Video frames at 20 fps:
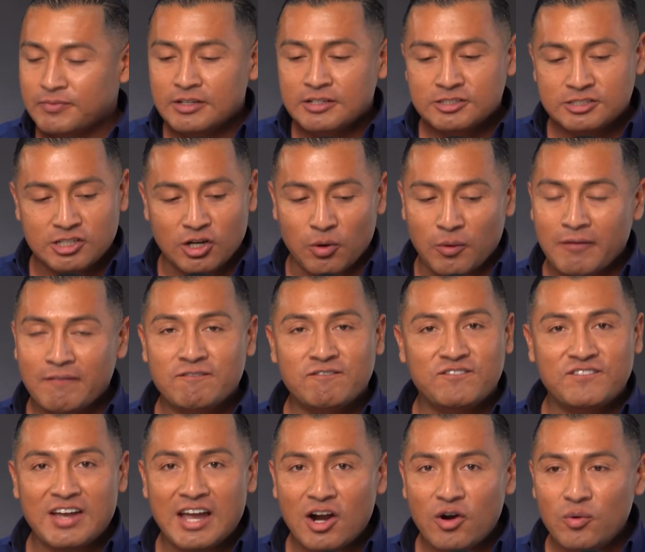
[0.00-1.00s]
So
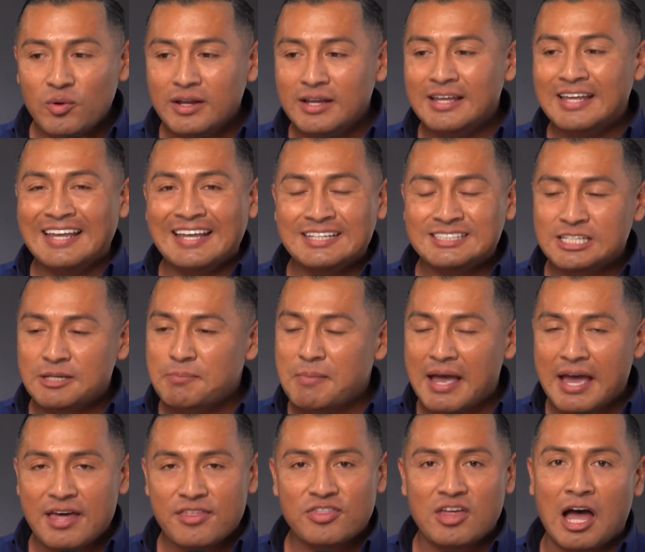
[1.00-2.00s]
very easy
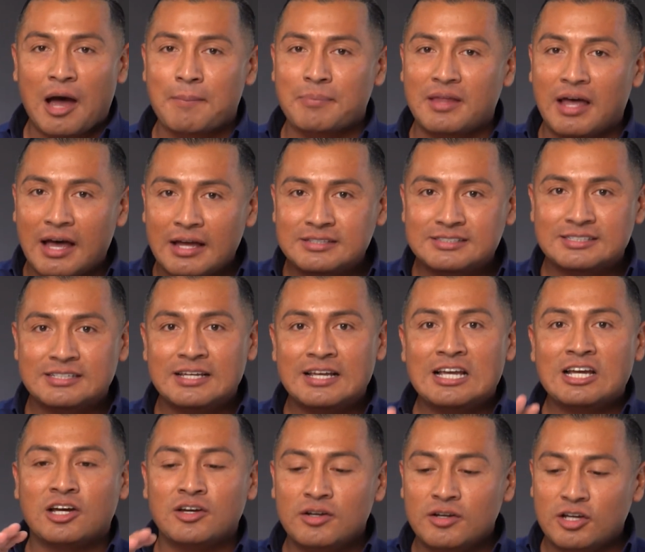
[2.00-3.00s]
math. I'm not
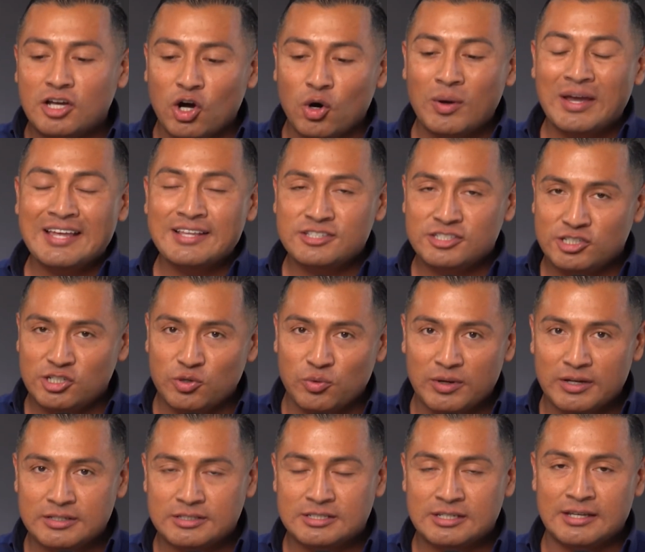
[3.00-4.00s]
gonna go into
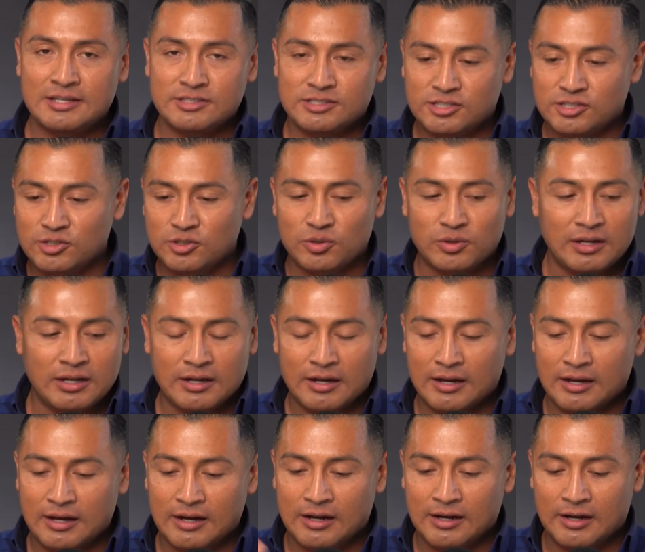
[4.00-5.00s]
it, into, uh,
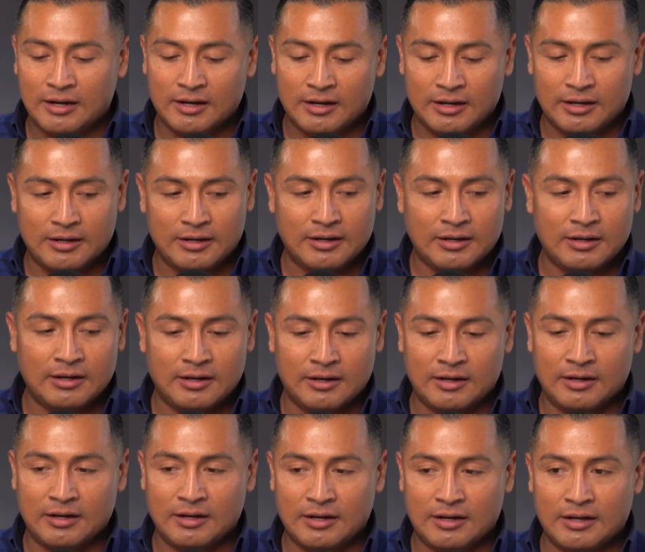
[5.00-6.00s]
uh, uh,
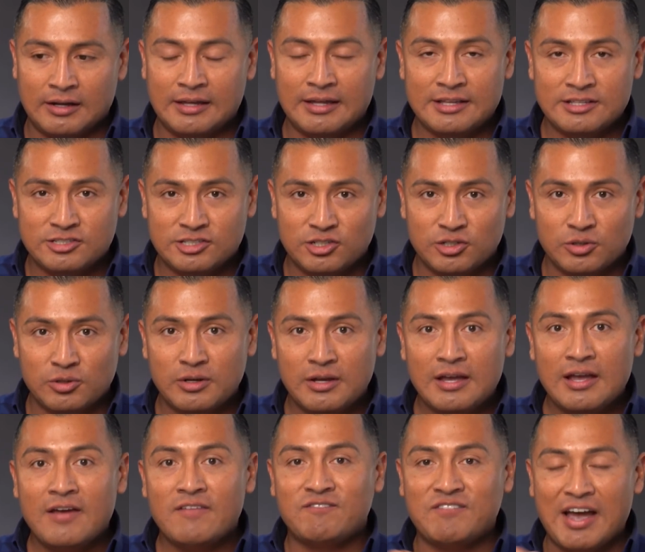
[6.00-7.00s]
uh, into
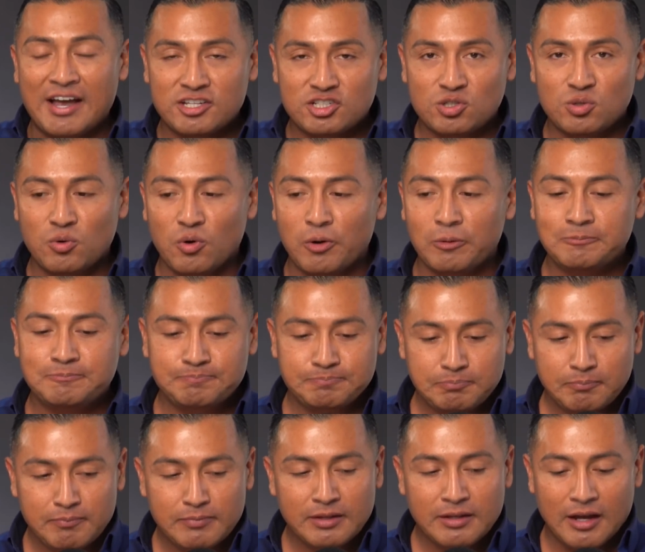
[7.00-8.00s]
factual
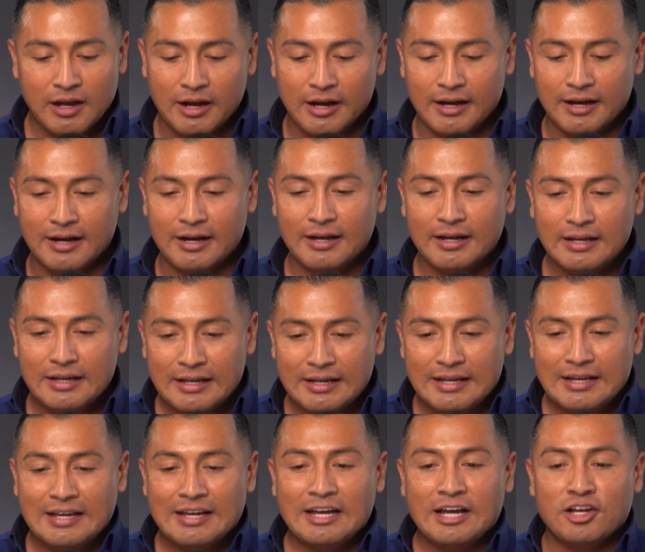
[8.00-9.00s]
uh,
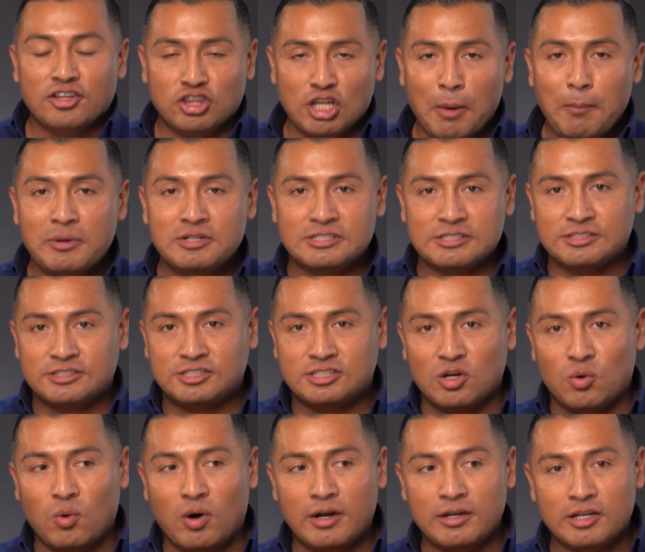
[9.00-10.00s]
numbers and
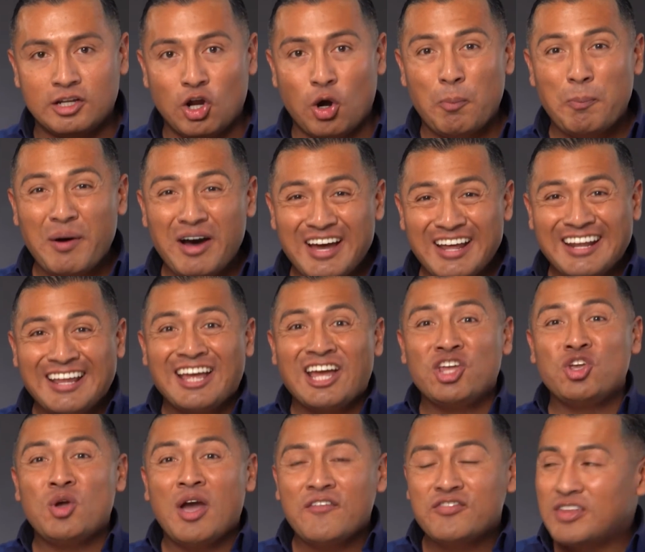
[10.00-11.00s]
so on, you know, but
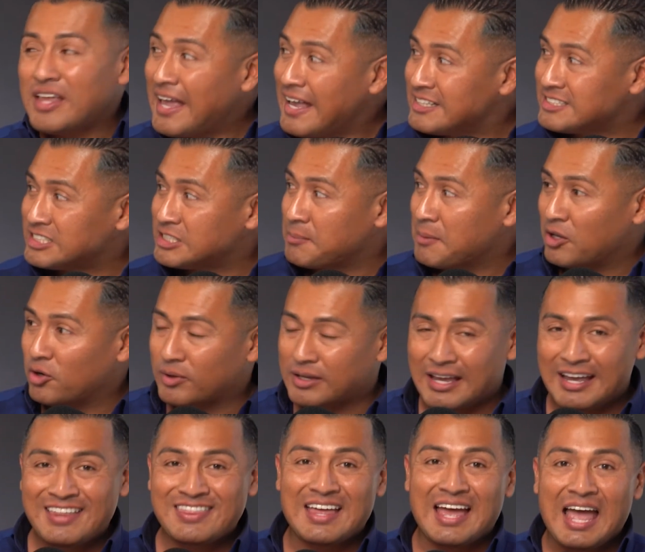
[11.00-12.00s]
you have to estimate,
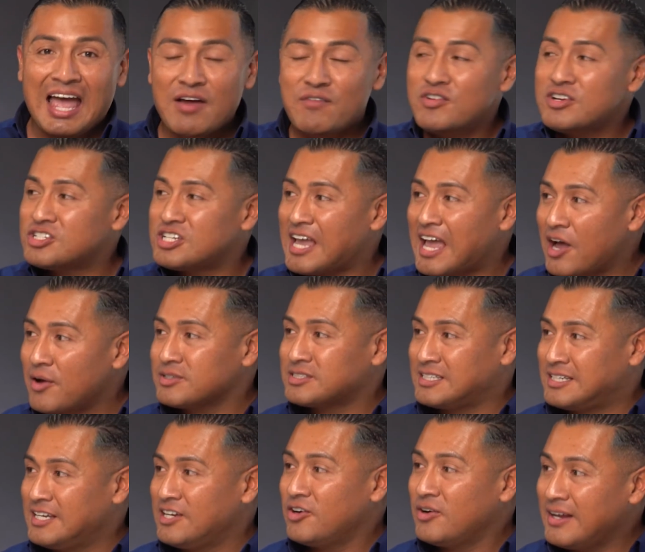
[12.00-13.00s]
okay? The average house
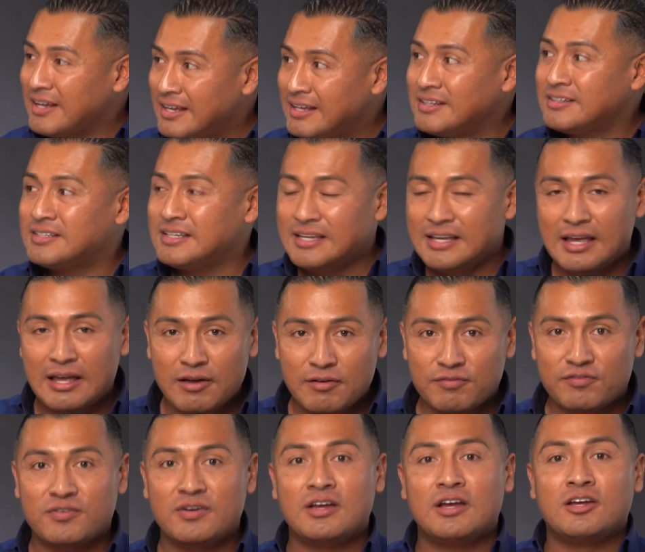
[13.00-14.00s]
here in
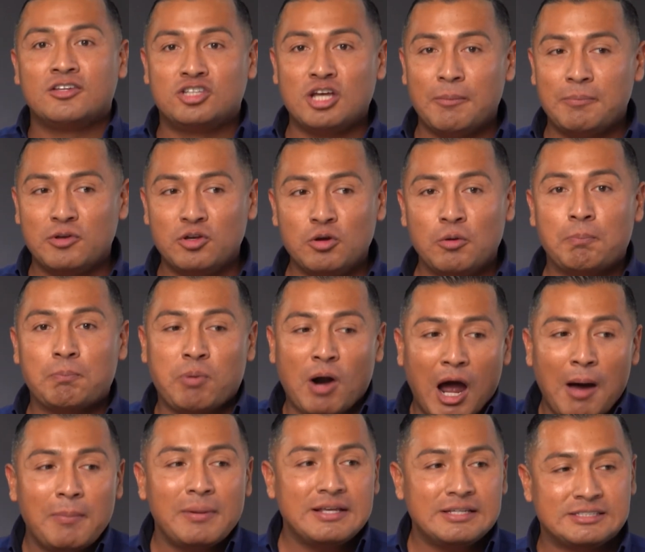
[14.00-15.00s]
DFW
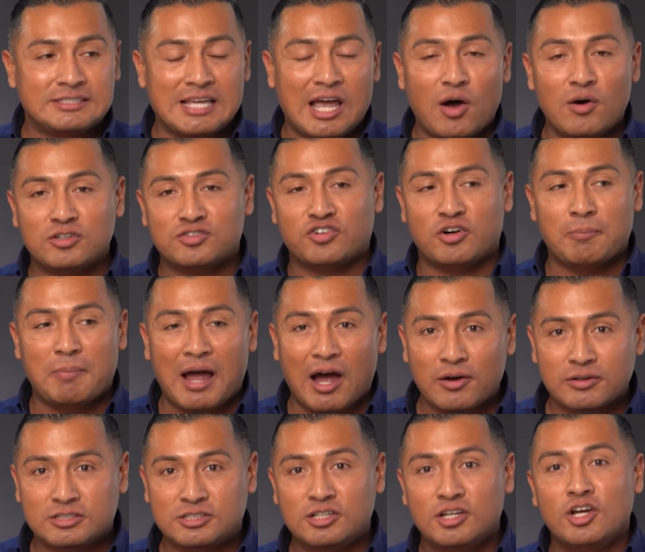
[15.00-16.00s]
probably sells for
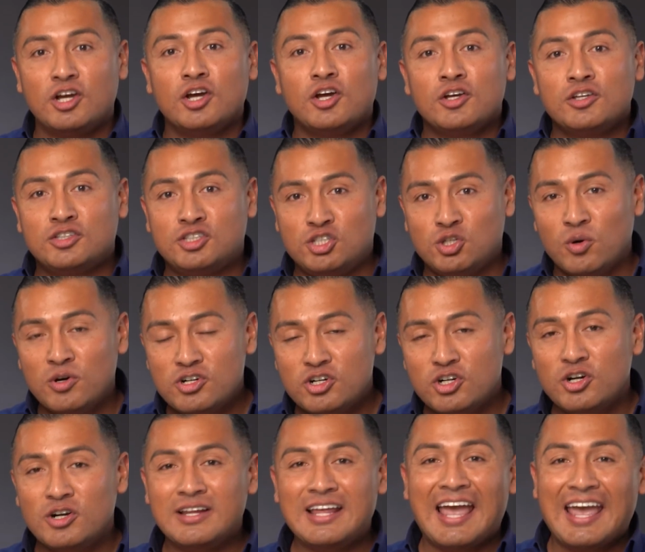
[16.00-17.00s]
about
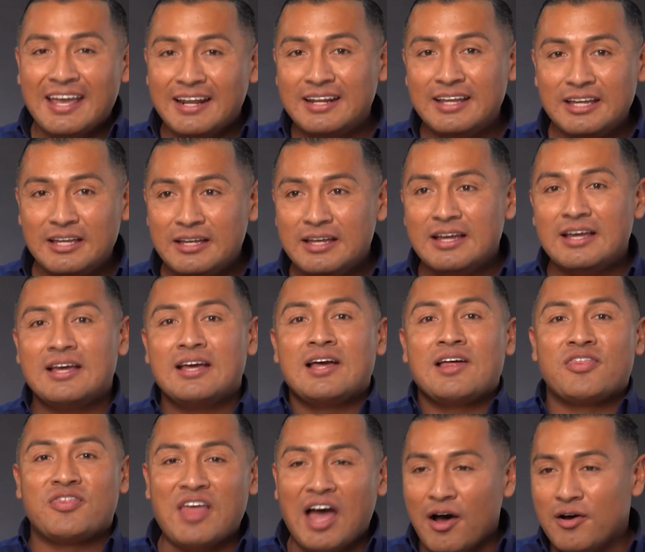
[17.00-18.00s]
280
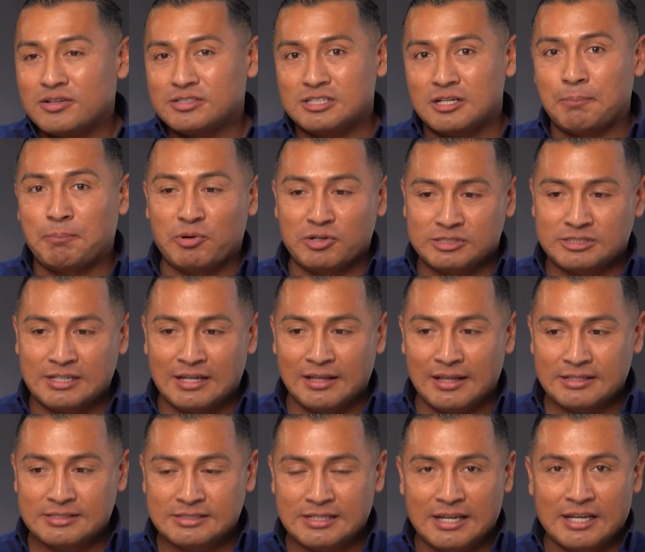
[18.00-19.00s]
thousand per se
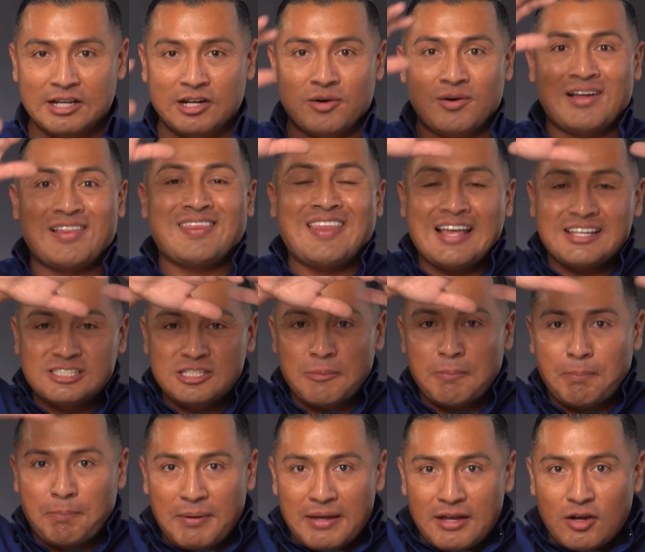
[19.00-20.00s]
let's say you know that's a
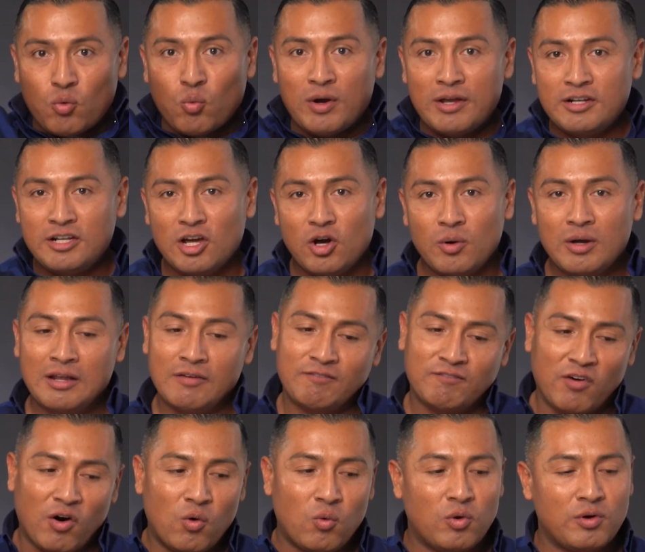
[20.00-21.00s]
big window in
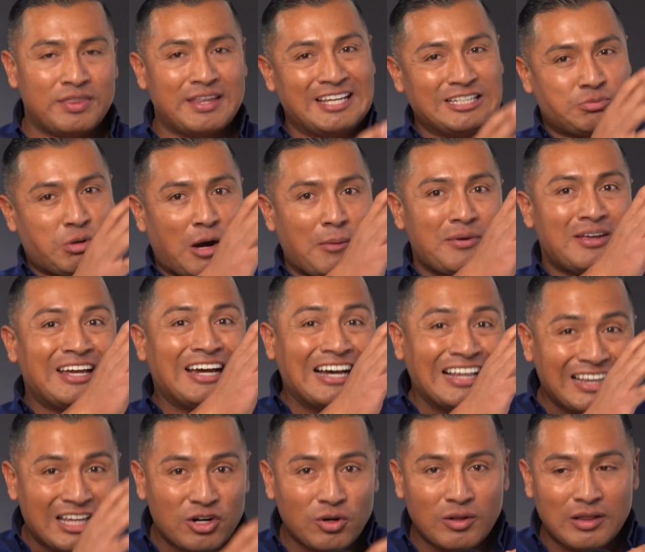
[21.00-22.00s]
fort worth it's probably a
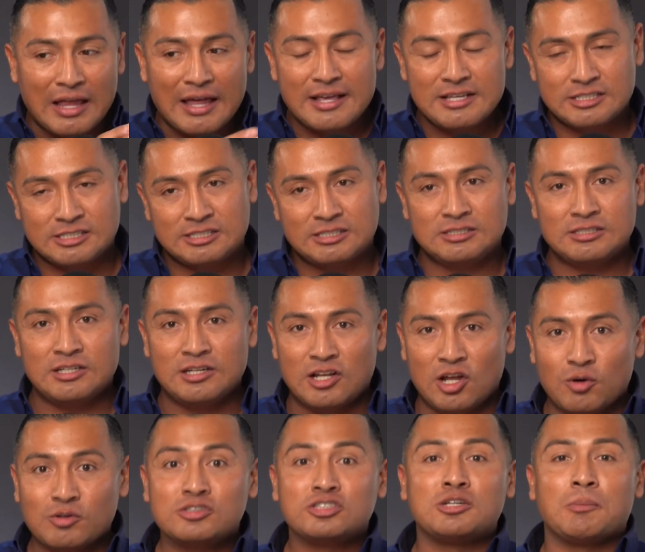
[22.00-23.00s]
little less you
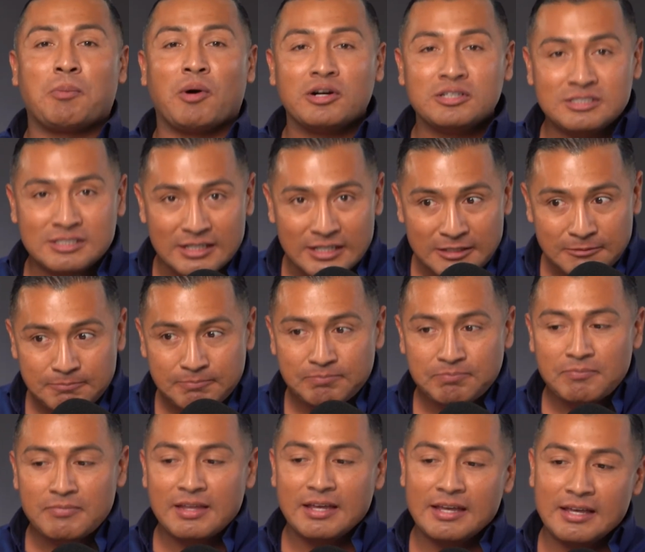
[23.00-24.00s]
know some parts in
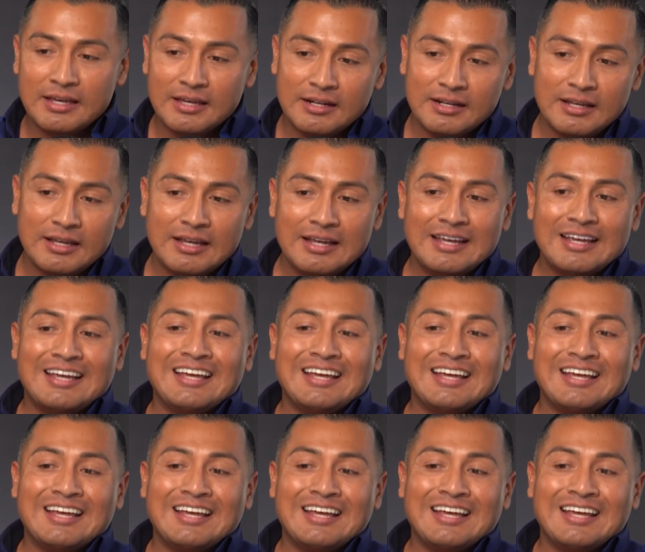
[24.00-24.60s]
in